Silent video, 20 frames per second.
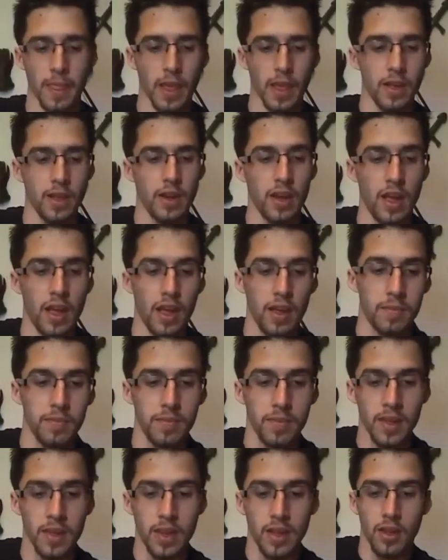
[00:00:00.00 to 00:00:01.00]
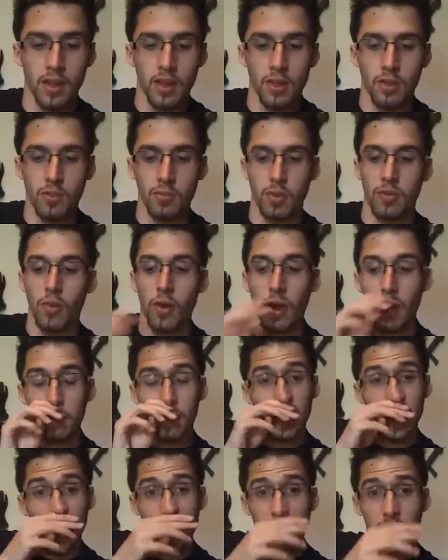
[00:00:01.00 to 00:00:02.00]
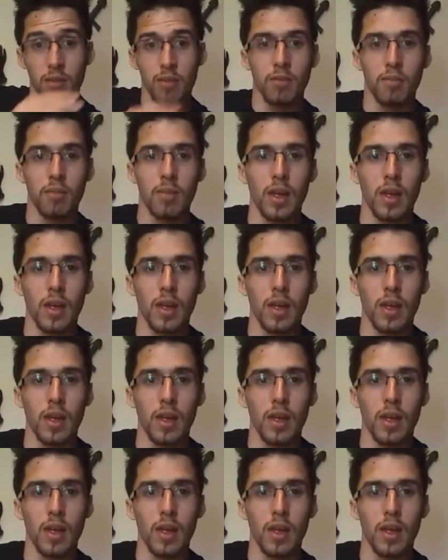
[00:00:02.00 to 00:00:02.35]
And before I forget,